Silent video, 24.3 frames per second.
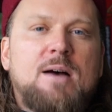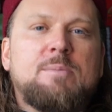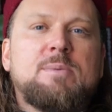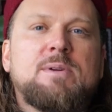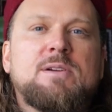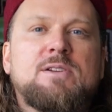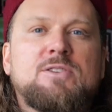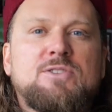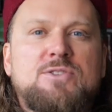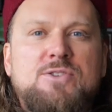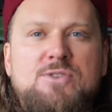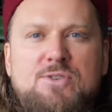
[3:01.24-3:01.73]
and
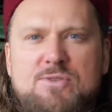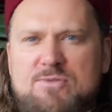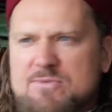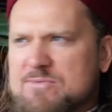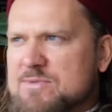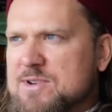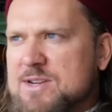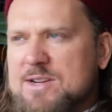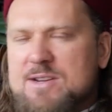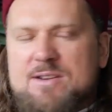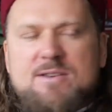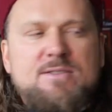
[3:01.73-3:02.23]
his
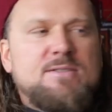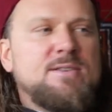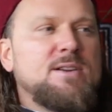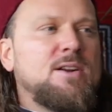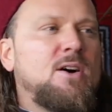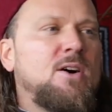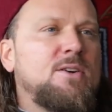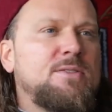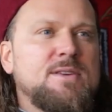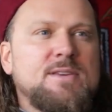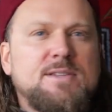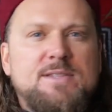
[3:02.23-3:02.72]
career and all
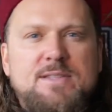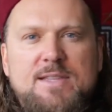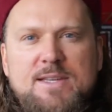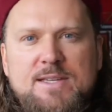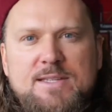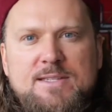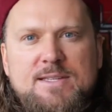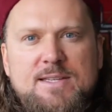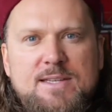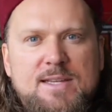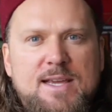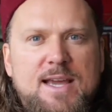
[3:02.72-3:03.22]
these things
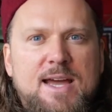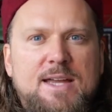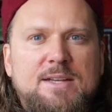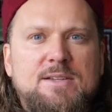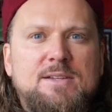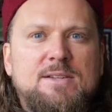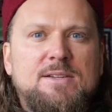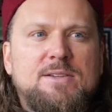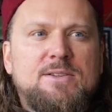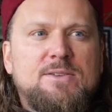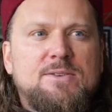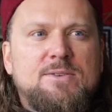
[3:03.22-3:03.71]
that he had to
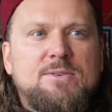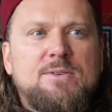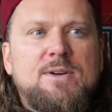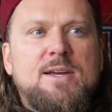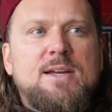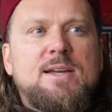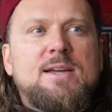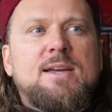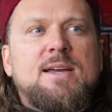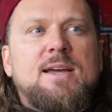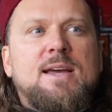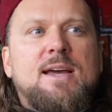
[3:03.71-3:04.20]
do.
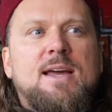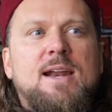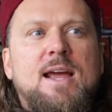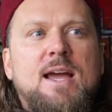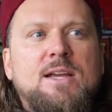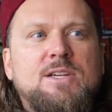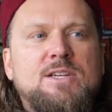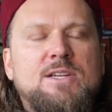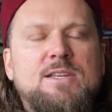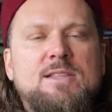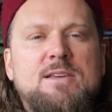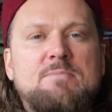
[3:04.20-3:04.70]
And
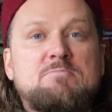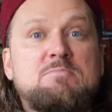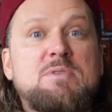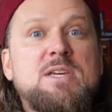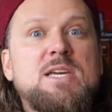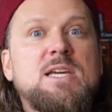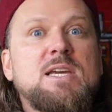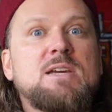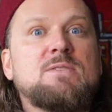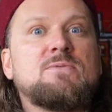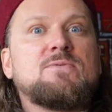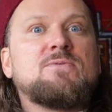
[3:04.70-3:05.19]
actually that being
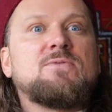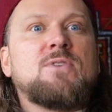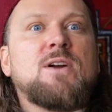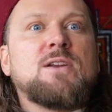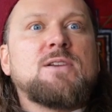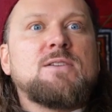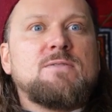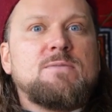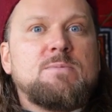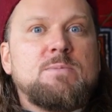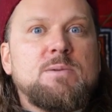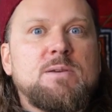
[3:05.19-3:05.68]
in front
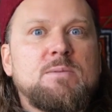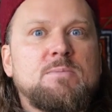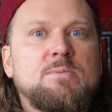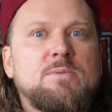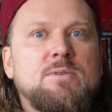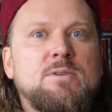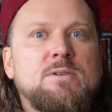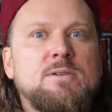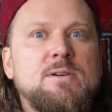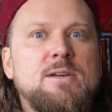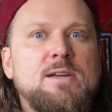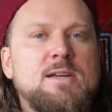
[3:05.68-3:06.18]
of people
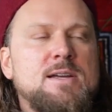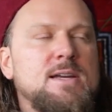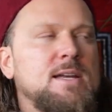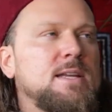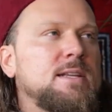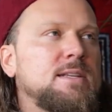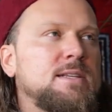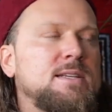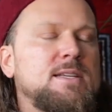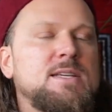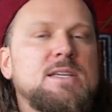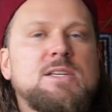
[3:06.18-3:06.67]
and
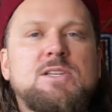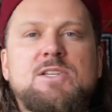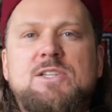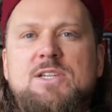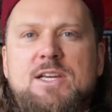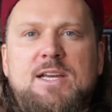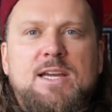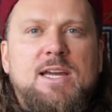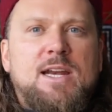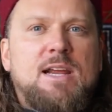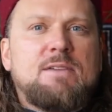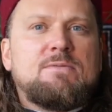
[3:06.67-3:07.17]

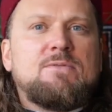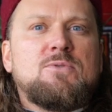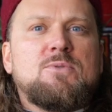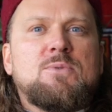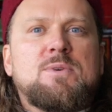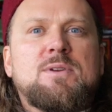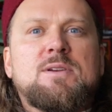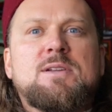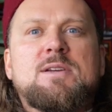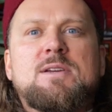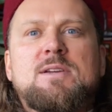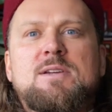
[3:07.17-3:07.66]
teaching and everyone
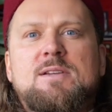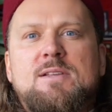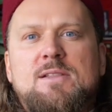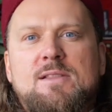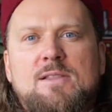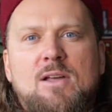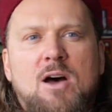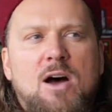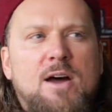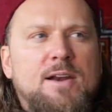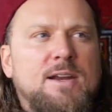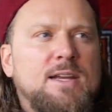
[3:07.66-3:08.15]

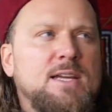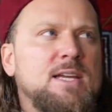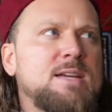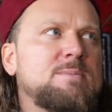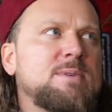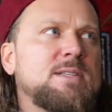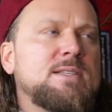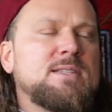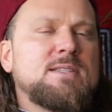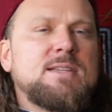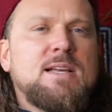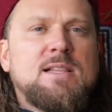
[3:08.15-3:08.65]
lauding him and
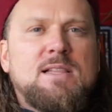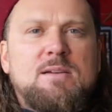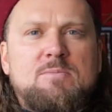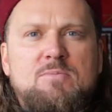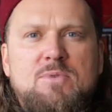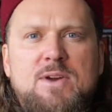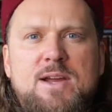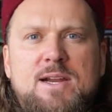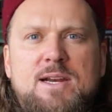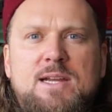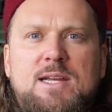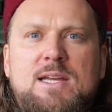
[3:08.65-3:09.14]

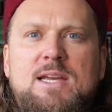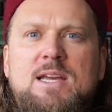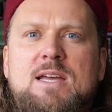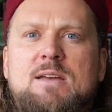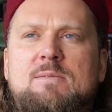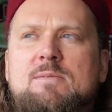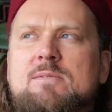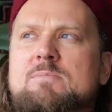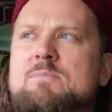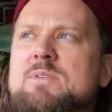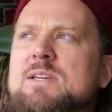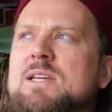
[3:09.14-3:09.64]
celebrating him
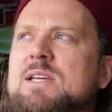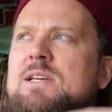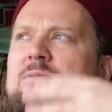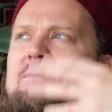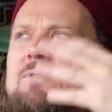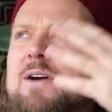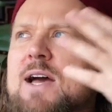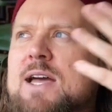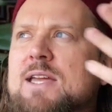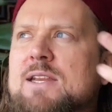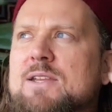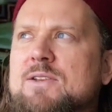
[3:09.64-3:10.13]
and being
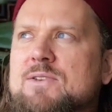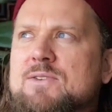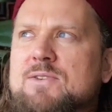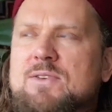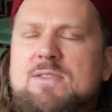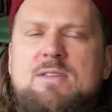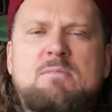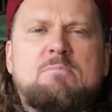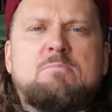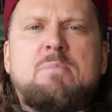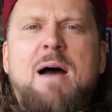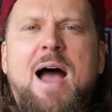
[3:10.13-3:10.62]
invited to the
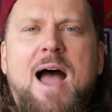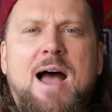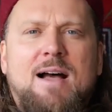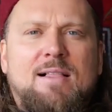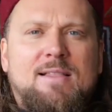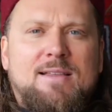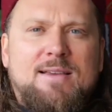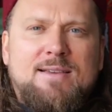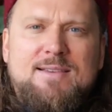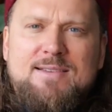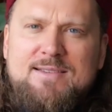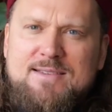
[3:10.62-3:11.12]

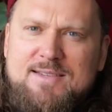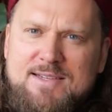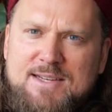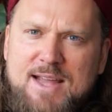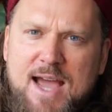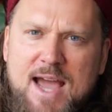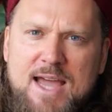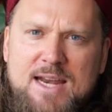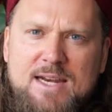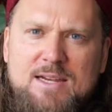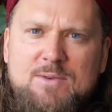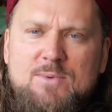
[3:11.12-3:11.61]
palace and
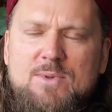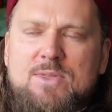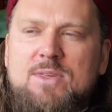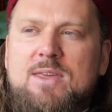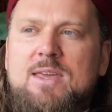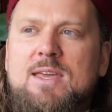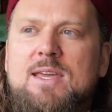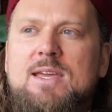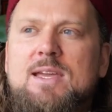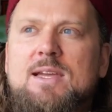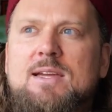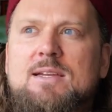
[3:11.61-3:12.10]
dining with
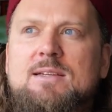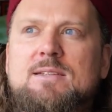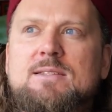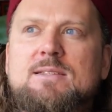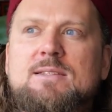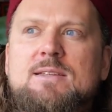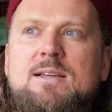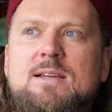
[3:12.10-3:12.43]
kings,